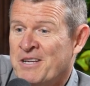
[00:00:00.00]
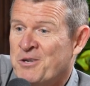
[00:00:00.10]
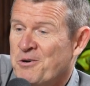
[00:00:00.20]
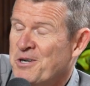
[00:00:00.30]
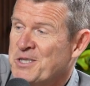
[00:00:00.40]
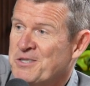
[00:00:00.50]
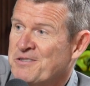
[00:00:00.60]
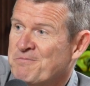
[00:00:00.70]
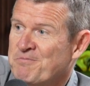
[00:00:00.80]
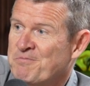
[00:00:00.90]

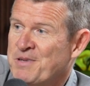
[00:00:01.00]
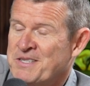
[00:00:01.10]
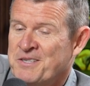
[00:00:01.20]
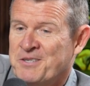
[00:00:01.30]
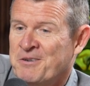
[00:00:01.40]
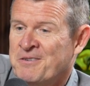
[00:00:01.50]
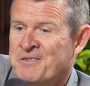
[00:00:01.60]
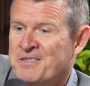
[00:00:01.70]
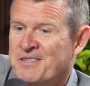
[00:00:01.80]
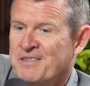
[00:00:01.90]
encourage business
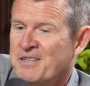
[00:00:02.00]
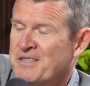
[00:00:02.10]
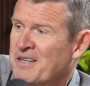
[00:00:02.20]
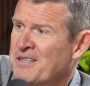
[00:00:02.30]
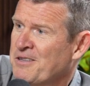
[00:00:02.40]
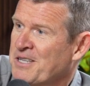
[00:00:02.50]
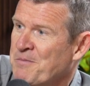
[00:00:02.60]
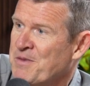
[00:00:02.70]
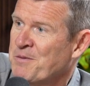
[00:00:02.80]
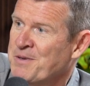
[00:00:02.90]
owners to look
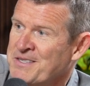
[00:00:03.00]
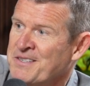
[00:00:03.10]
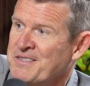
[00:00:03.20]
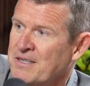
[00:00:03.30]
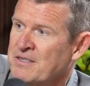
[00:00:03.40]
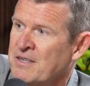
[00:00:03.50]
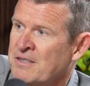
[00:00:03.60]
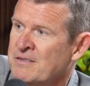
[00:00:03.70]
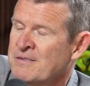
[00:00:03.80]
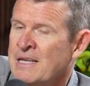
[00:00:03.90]
up their businesses
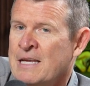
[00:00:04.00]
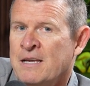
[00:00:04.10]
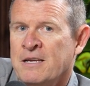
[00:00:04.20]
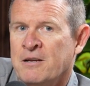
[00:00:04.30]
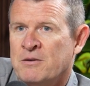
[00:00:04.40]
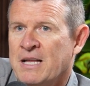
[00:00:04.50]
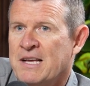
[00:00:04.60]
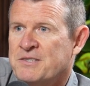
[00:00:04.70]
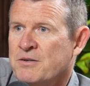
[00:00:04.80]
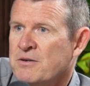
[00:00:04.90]
on,
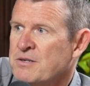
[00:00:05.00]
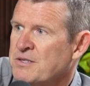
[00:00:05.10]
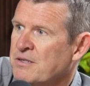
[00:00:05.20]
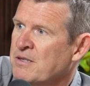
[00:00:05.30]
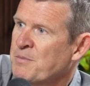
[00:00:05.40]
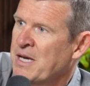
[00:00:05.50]
Glassdoor is still the